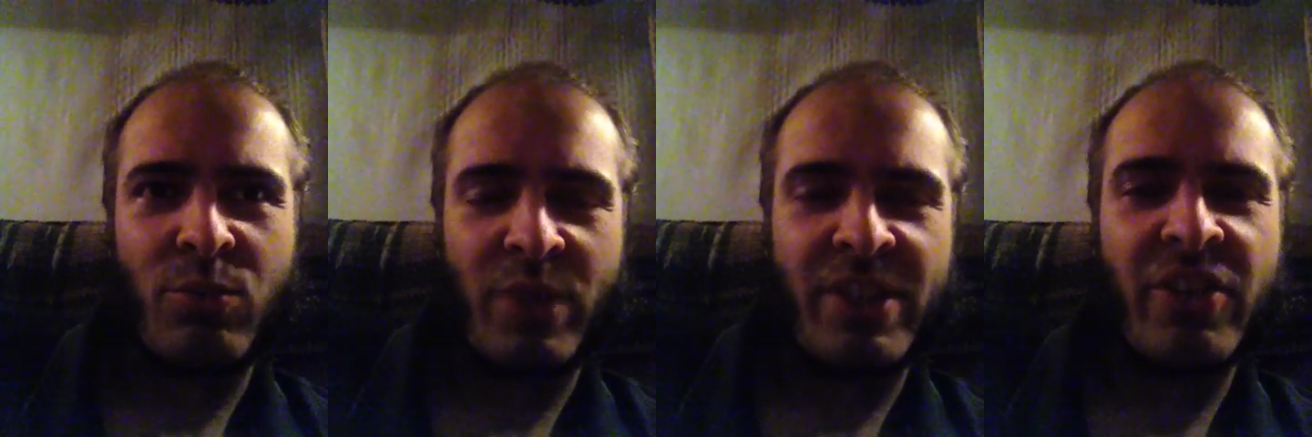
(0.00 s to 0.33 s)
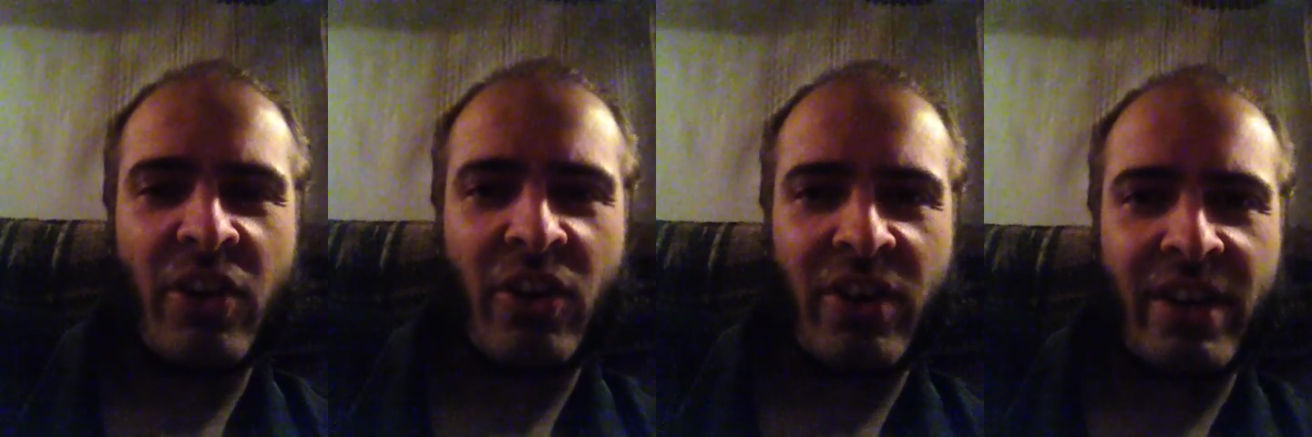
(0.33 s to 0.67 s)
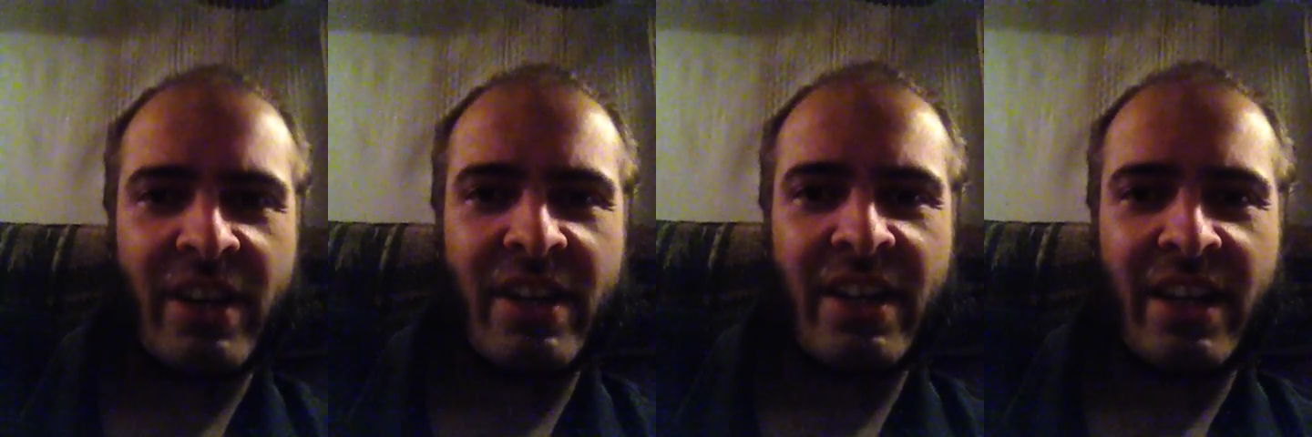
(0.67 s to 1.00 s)

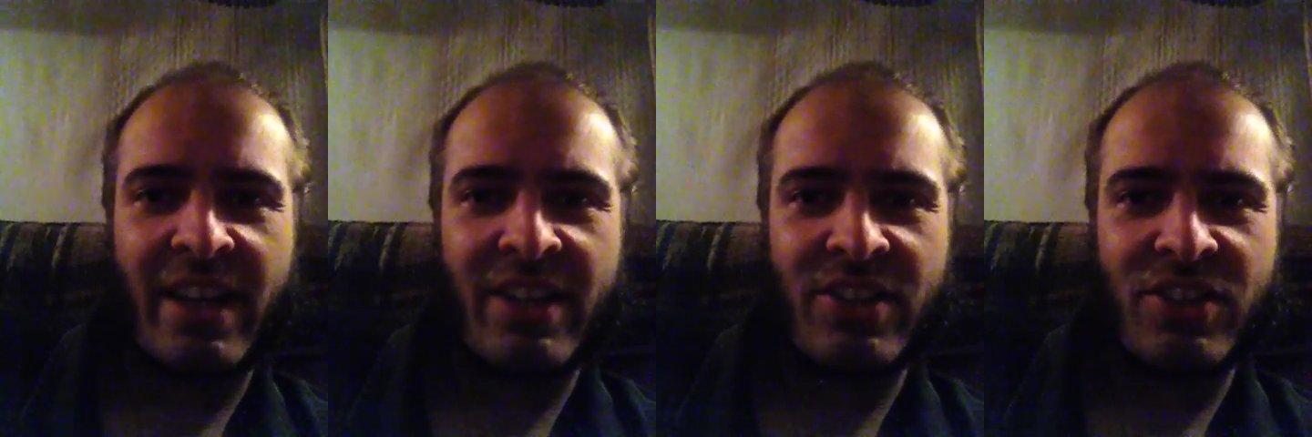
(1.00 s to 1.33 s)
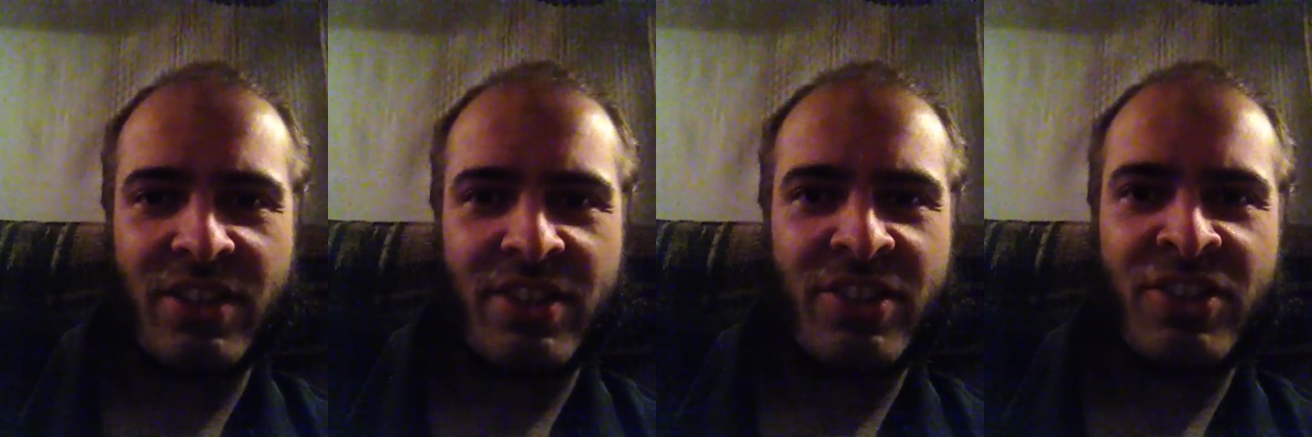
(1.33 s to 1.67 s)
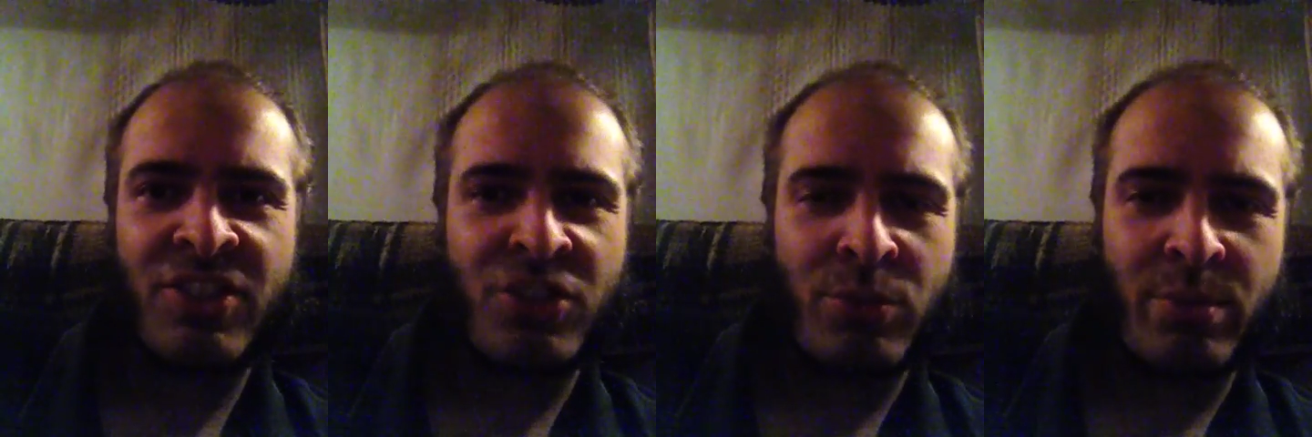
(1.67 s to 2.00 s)
retarded and just
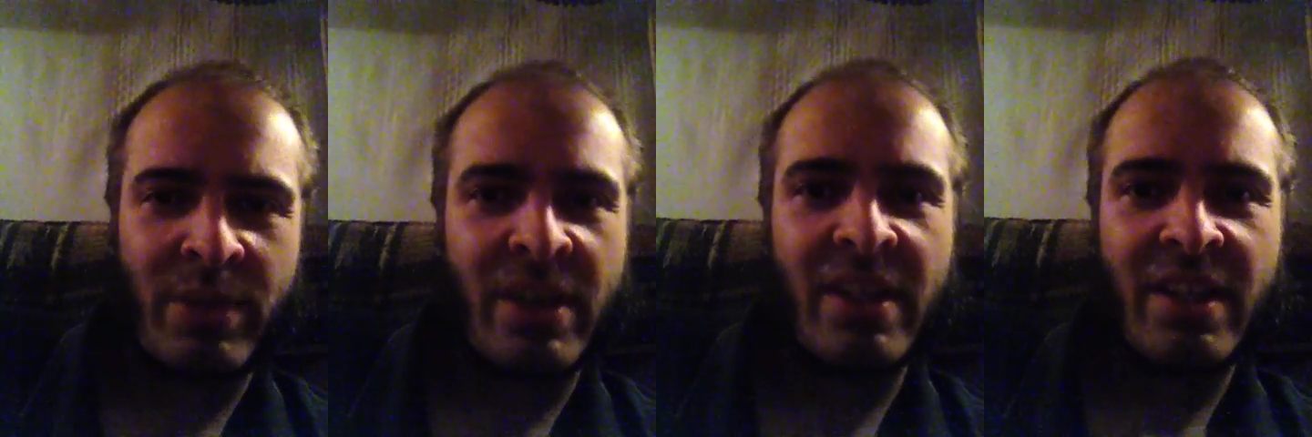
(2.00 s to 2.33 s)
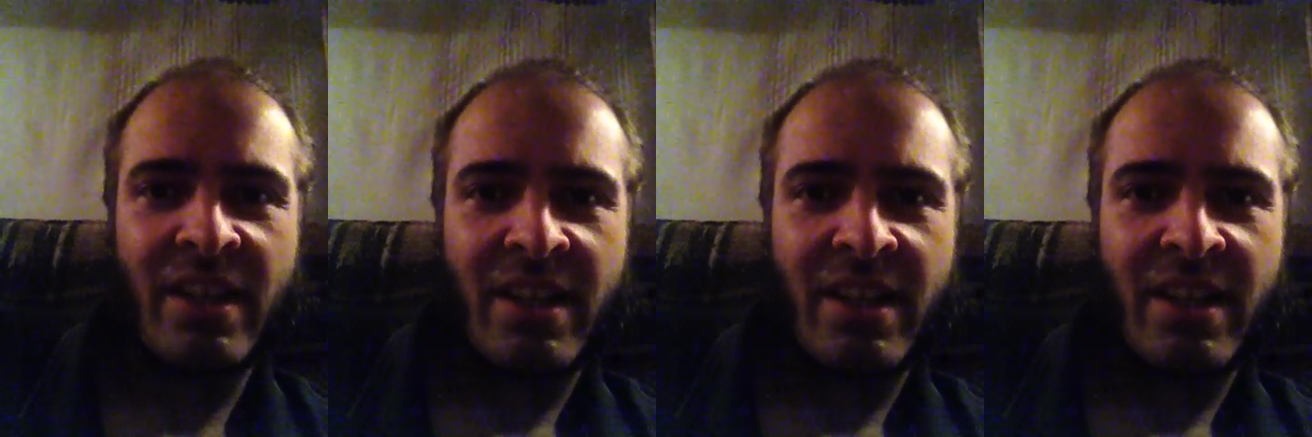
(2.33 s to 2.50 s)
stupid.